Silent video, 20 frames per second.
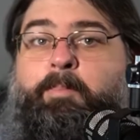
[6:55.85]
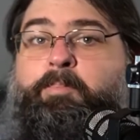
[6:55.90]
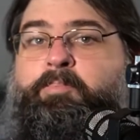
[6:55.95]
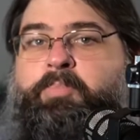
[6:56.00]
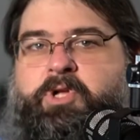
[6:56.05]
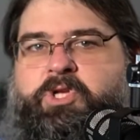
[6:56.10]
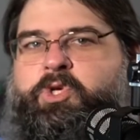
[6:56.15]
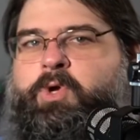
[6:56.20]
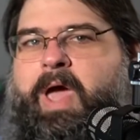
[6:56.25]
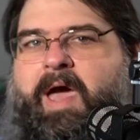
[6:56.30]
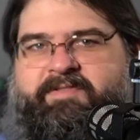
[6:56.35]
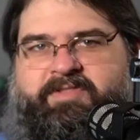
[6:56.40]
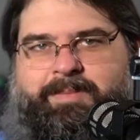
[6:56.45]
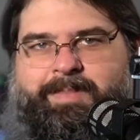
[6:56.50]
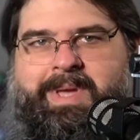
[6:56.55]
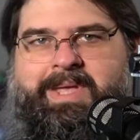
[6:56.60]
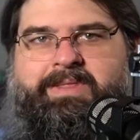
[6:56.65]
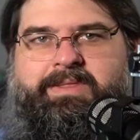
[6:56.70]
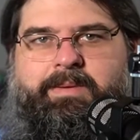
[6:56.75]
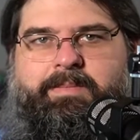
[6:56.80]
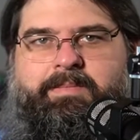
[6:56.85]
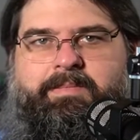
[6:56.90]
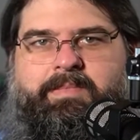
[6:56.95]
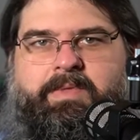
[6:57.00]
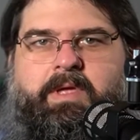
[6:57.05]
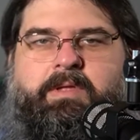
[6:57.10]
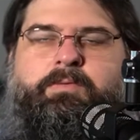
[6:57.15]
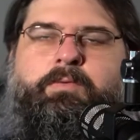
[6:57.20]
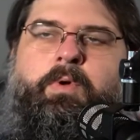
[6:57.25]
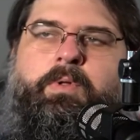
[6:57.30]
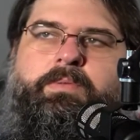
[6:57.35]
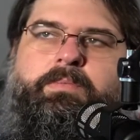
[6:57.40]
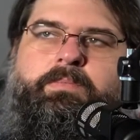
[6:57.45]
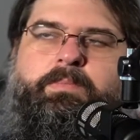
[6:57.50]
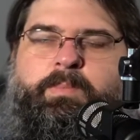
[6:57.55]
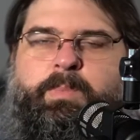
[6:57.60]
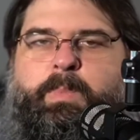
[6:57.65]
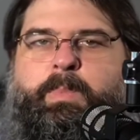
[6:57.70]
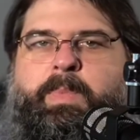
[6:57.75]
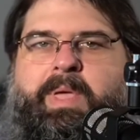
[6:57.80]
But you have to paint them. Like, no,
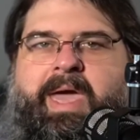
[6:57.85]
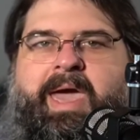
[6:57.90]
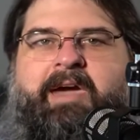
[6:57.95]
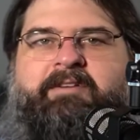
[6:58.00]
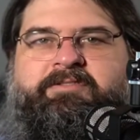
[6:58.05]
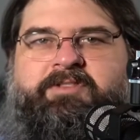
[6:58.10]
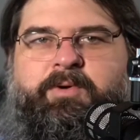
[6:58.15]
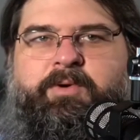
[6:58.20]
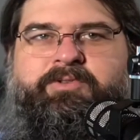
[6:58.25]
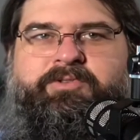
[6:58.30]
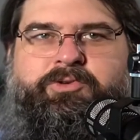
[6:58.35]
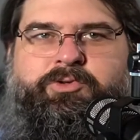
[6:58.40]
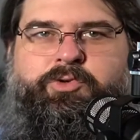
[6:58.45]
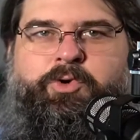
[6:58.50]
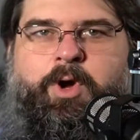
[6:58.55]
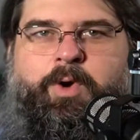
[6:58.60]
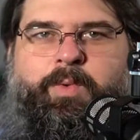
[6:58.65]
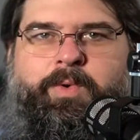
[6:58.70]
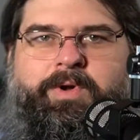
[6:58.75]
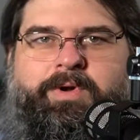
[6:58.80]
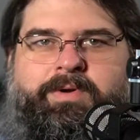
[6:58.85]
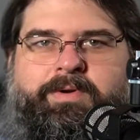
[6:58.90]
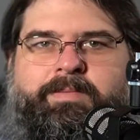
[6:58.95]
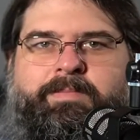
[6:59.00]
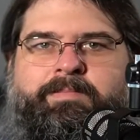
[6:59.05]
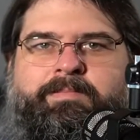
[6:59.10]
have to is a strong word.